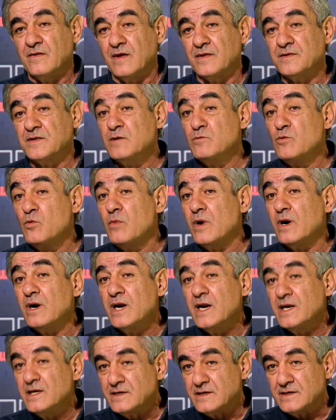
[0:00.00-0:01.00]
He
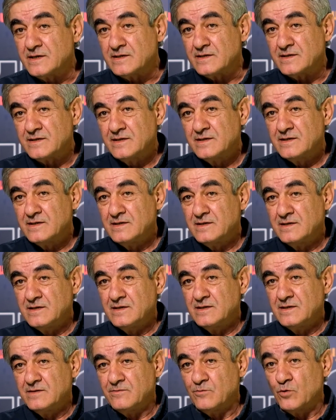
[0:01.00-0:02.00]
appeals to Lenin to
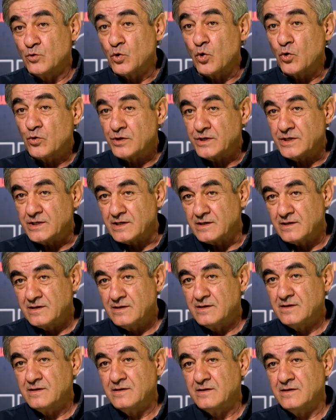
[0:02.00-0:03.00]
help with
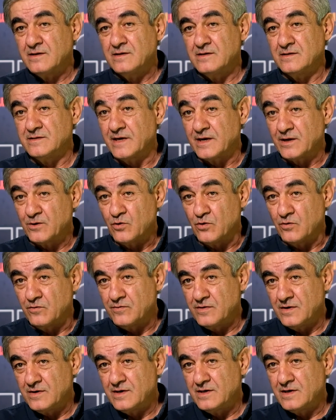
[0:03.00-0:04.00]
weapons and, in addition,